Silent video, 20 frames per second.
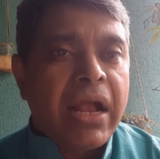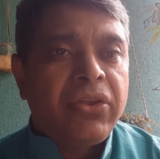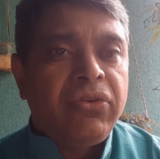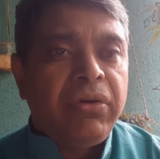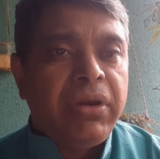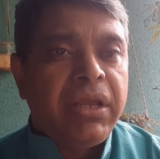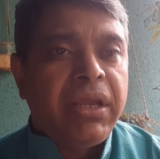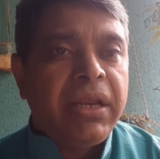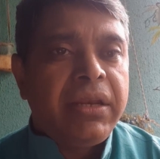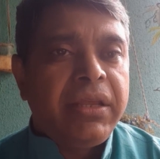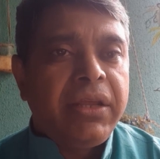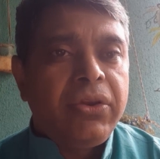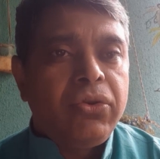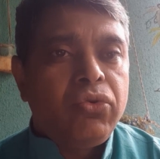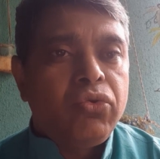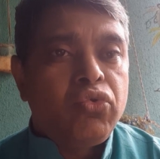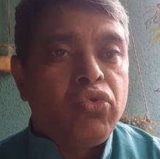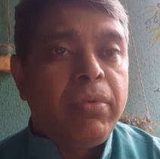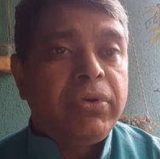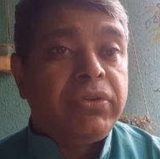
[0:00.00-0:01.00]
actually getting
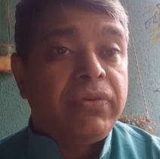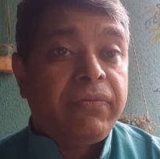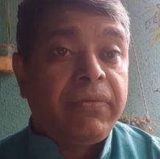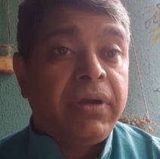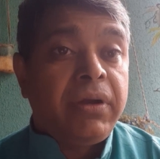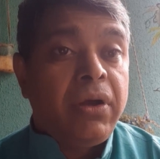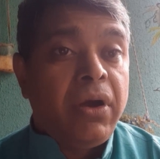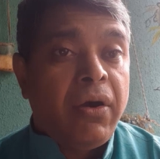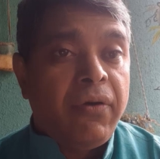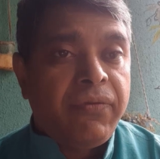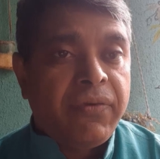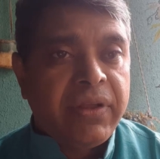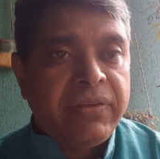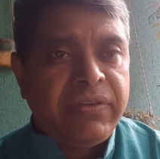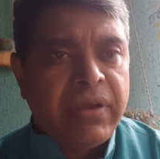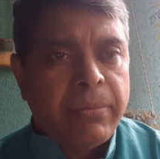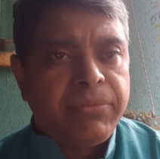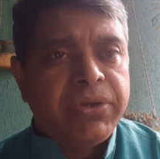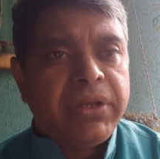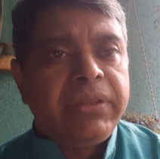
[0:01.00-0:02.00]
into too much of
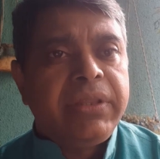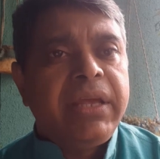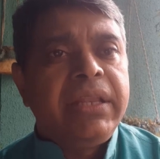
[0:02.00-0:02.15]
consumption.